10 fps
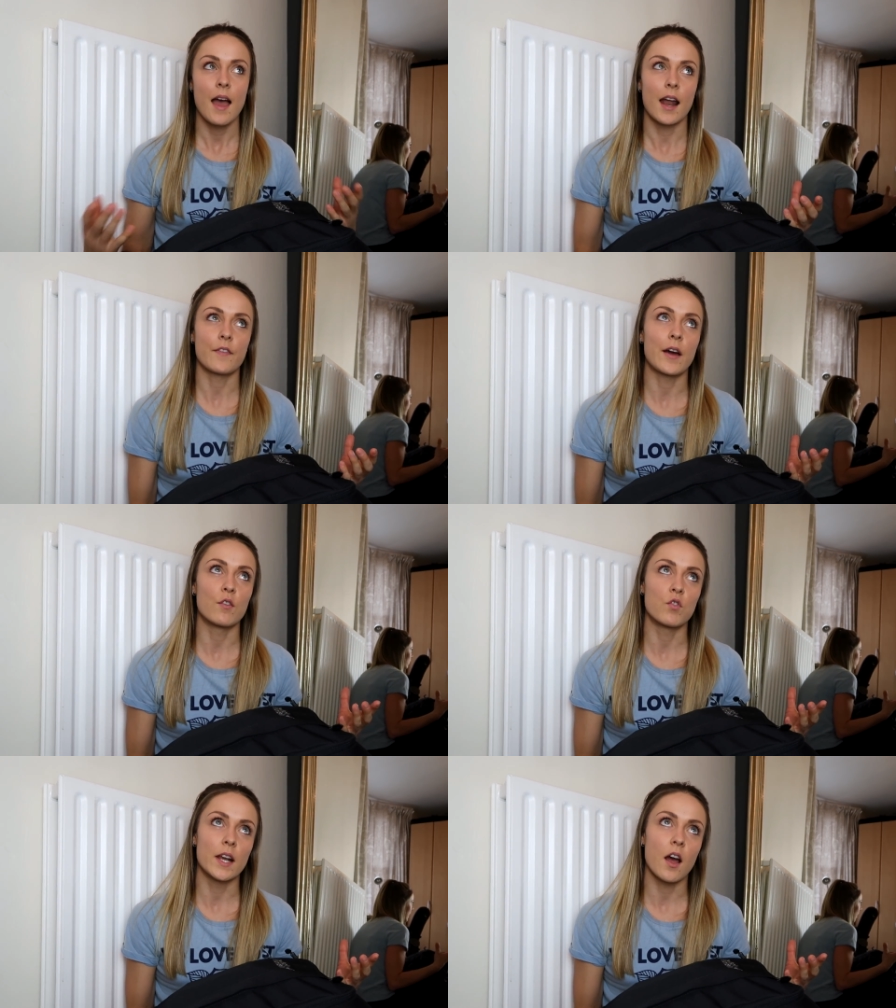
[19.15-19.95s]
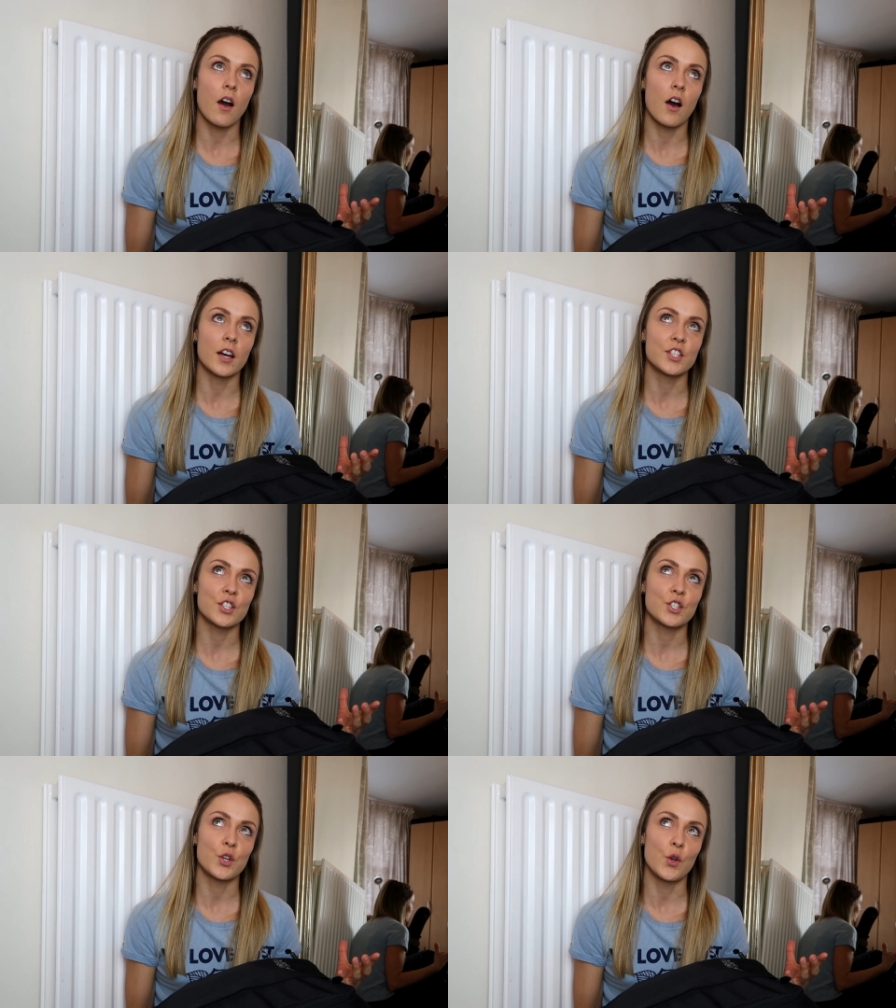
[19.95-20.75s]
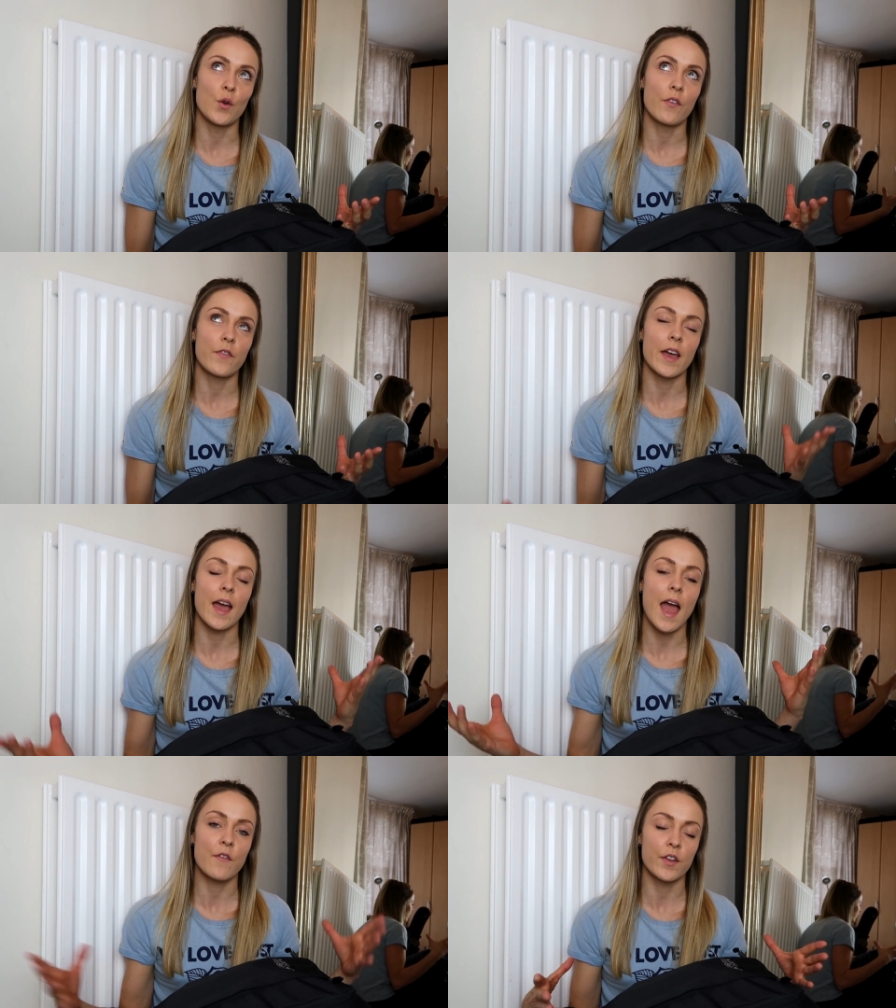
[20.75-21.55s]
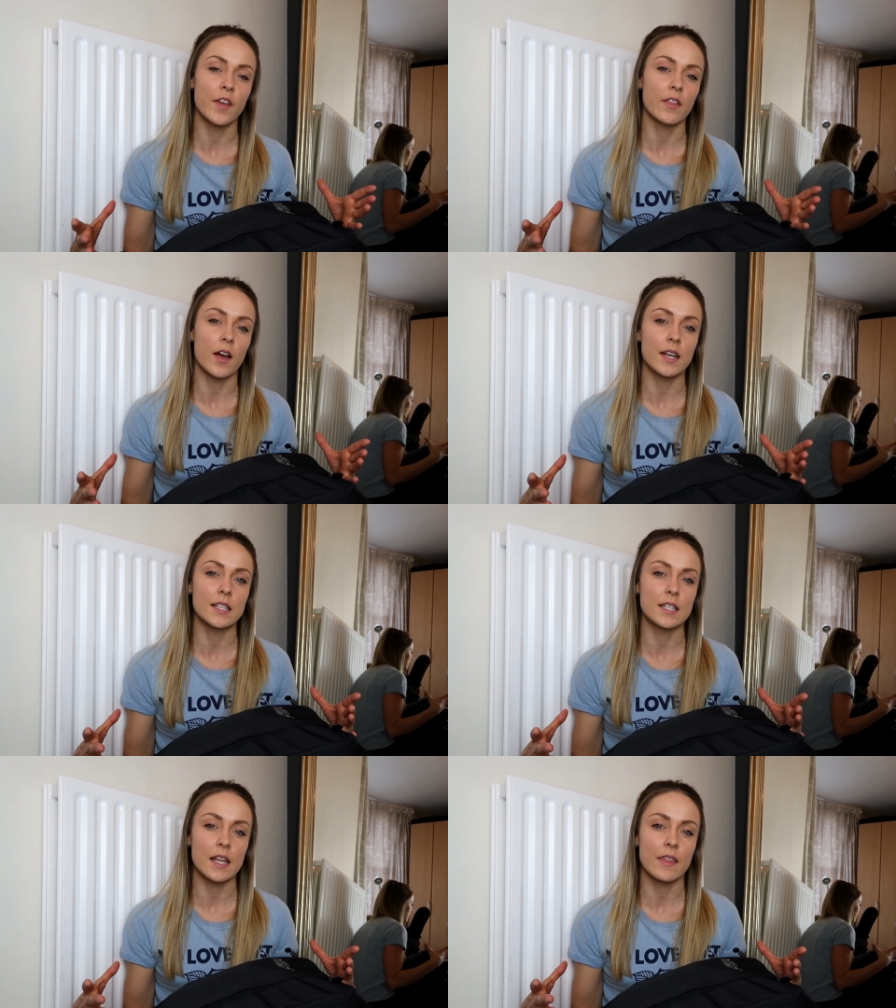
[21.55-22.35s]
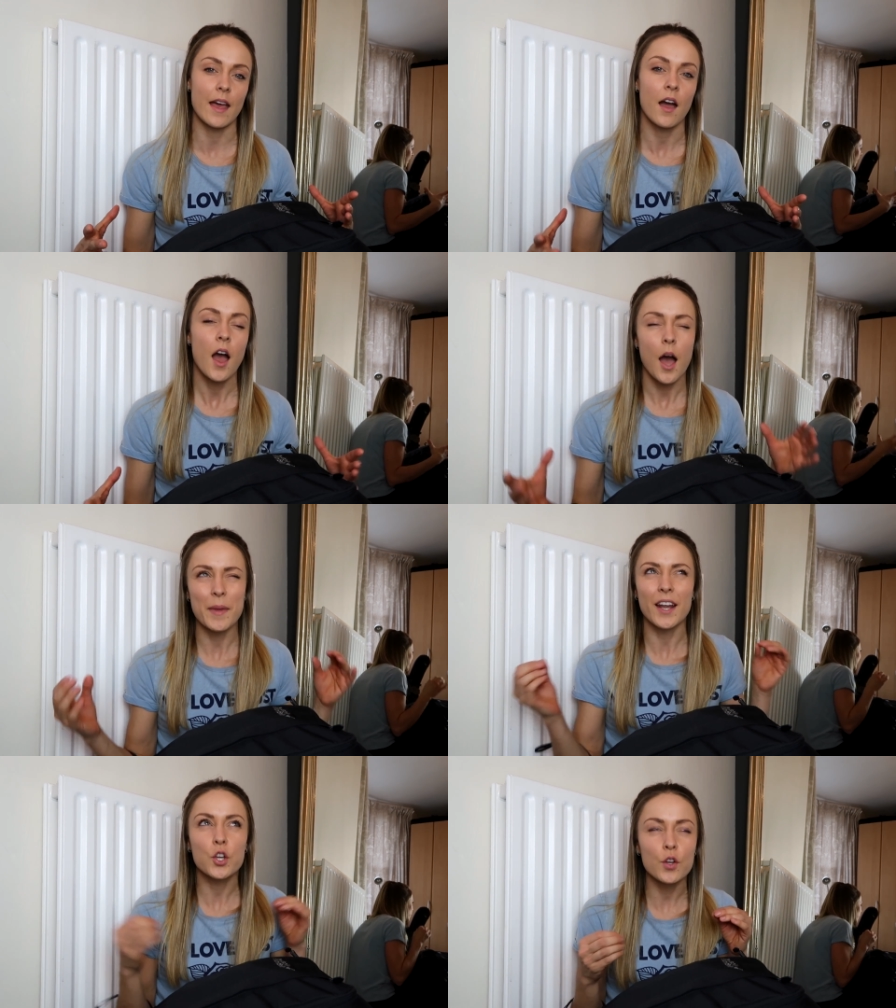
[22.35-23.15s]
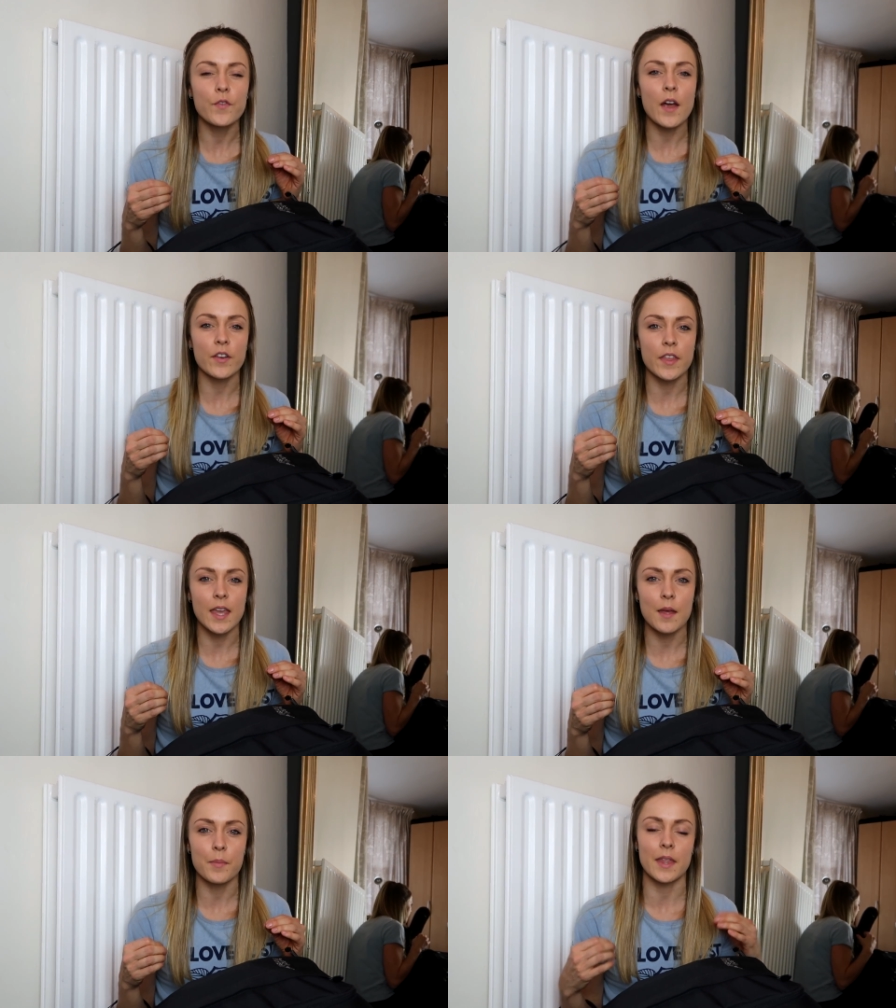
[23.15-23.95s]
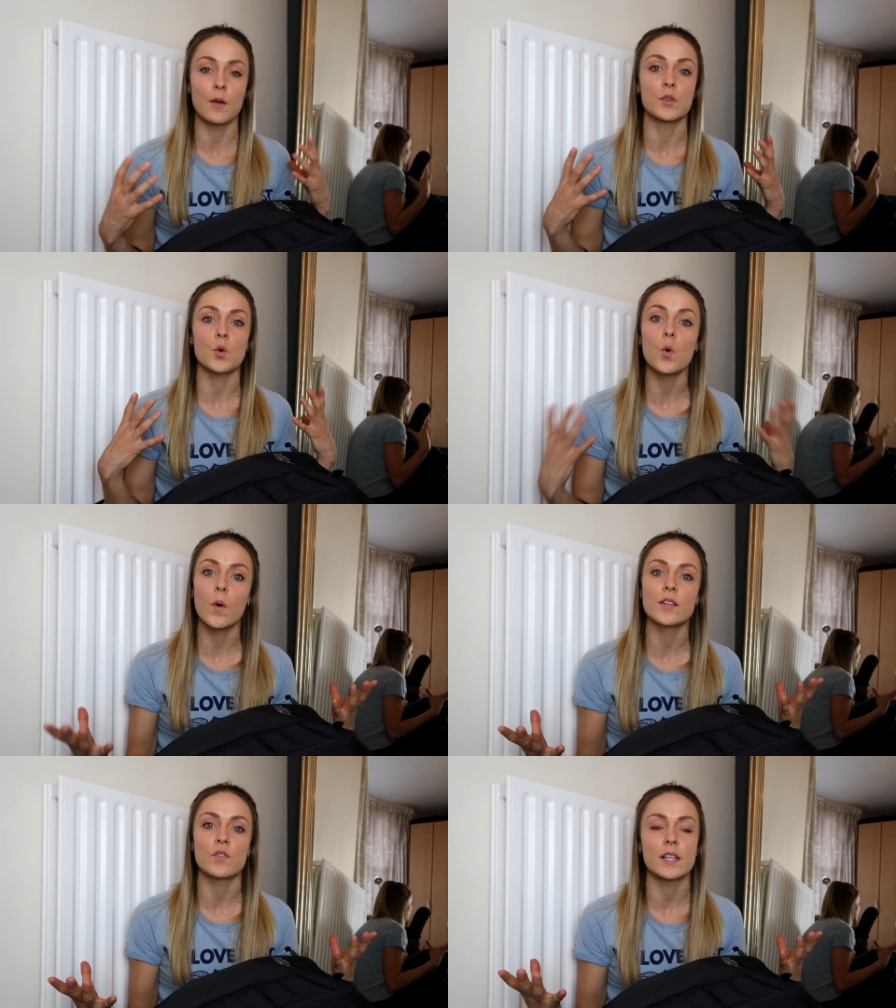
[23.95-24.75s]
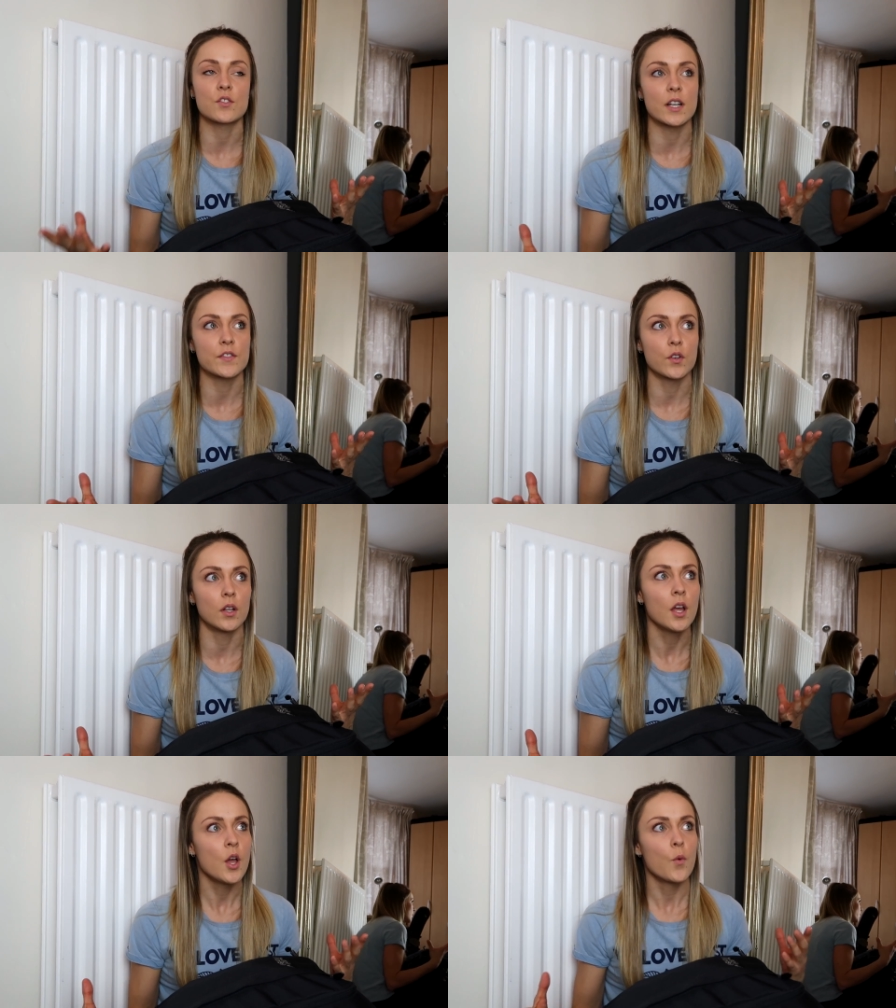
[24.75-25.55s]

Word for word: i found it really hard to fit everything i needed in there i mean i could fit everything in but then it was always really stressful